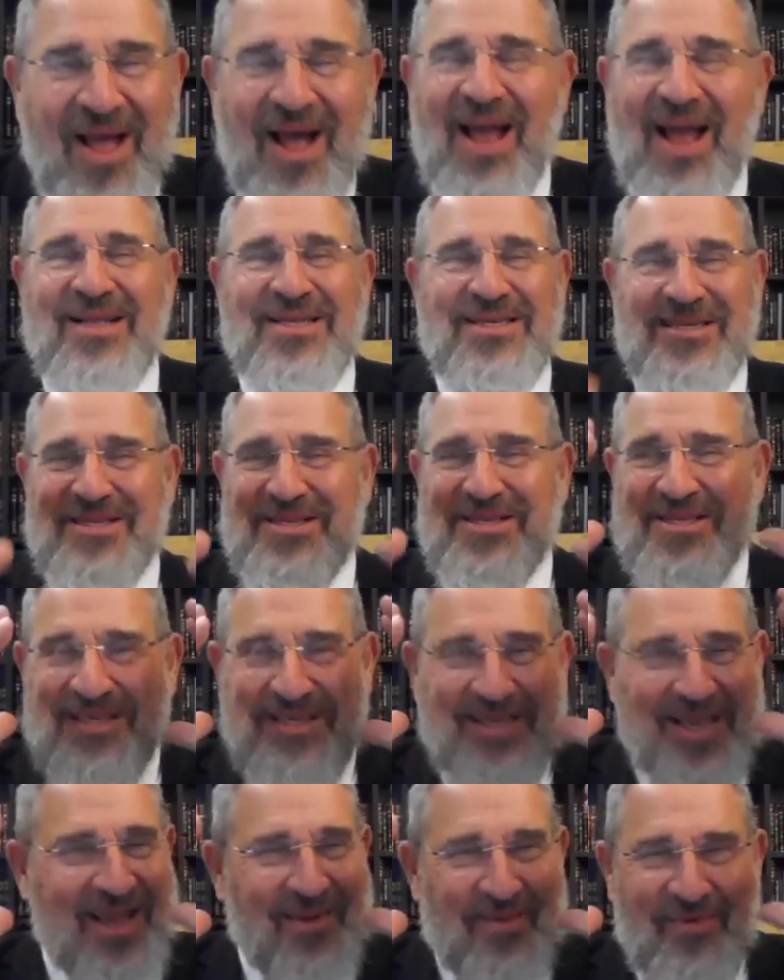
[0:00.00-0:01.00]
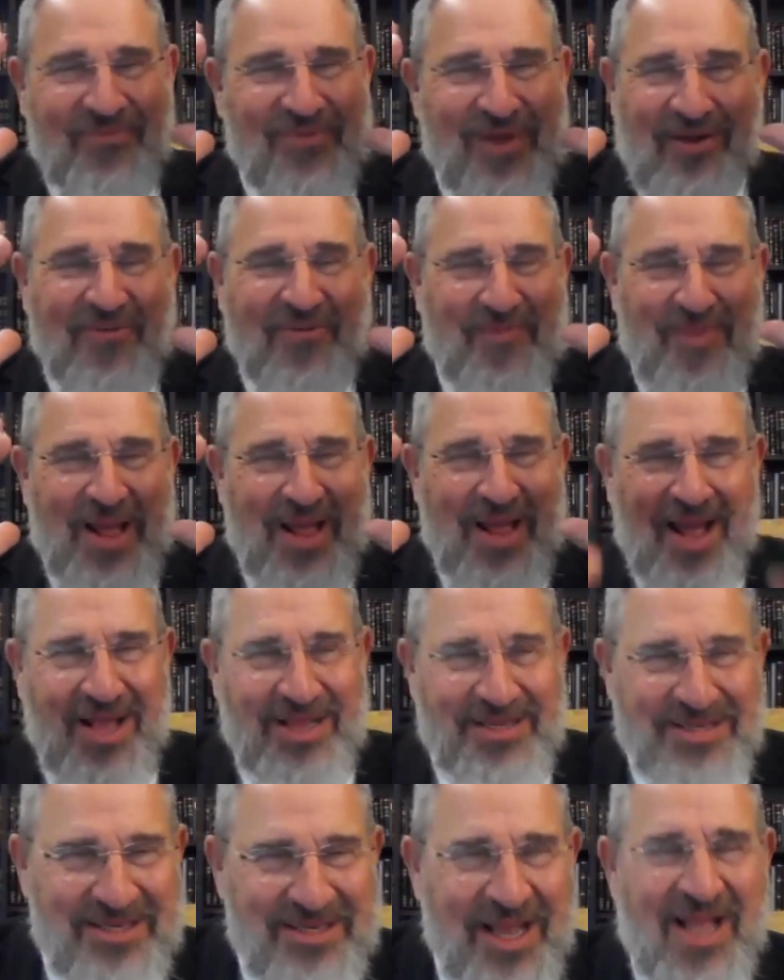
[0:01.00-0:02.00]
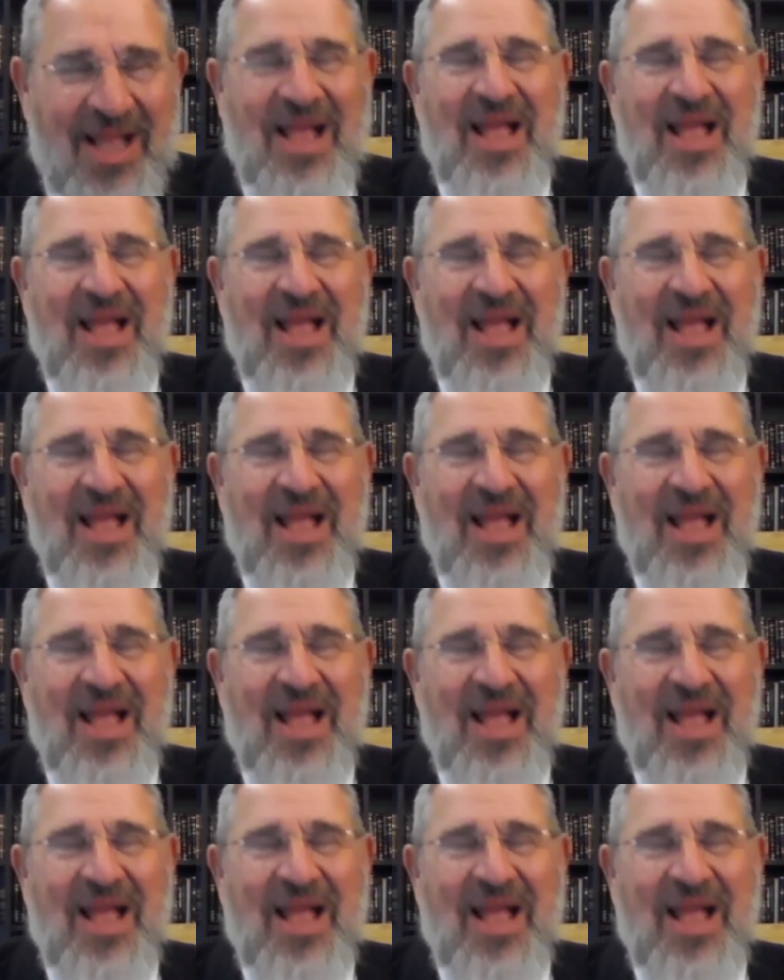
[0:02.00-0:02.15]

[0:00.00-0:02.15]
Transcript: I can still see him in front of my eyes.